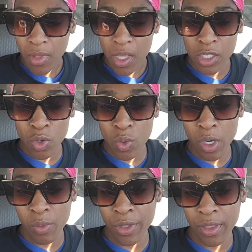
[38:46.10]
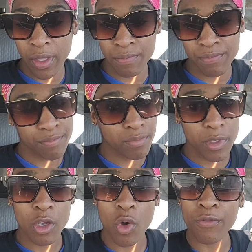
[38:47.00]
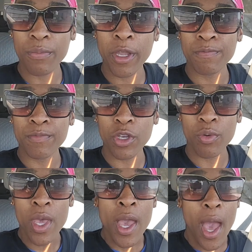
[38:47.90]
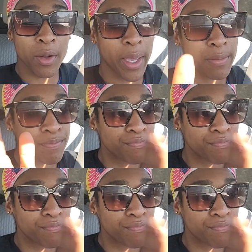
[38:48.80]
see what we're working with, and then go on from there. So anyway,